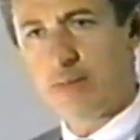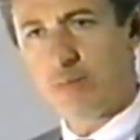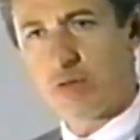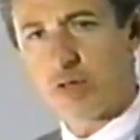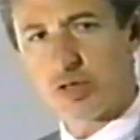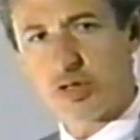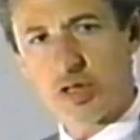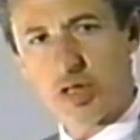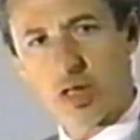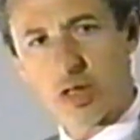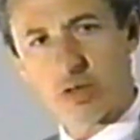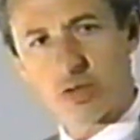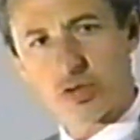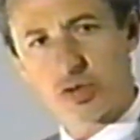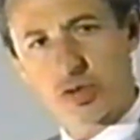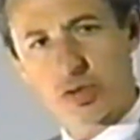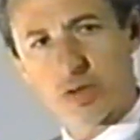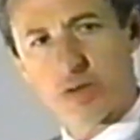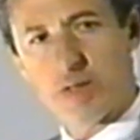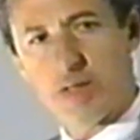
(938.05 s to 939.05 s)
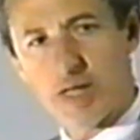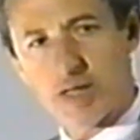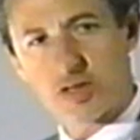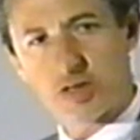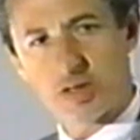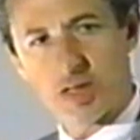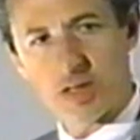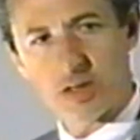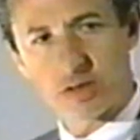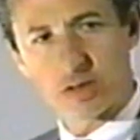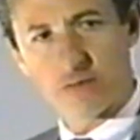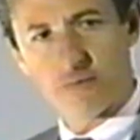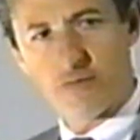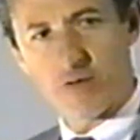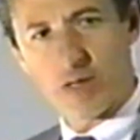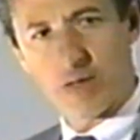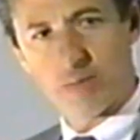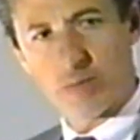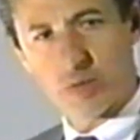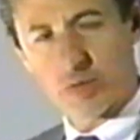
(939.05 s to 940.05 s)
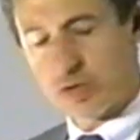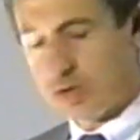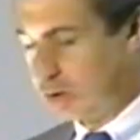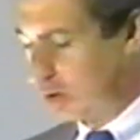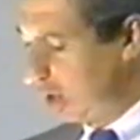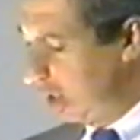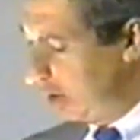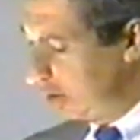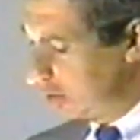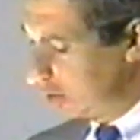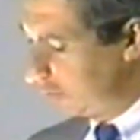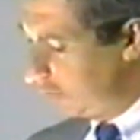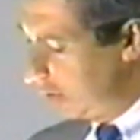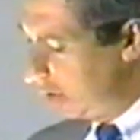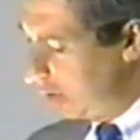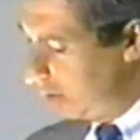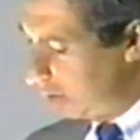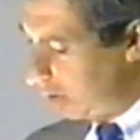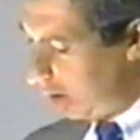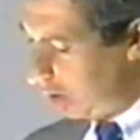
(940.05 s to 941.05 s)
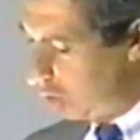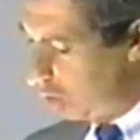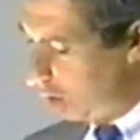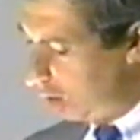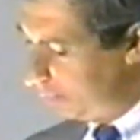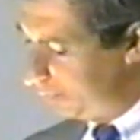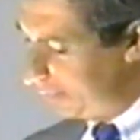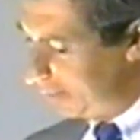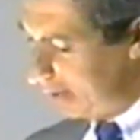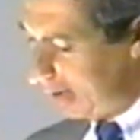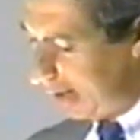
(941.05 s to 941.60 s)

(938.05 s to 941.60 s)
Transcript: because he understood the next stage of development, which is the age of what I call,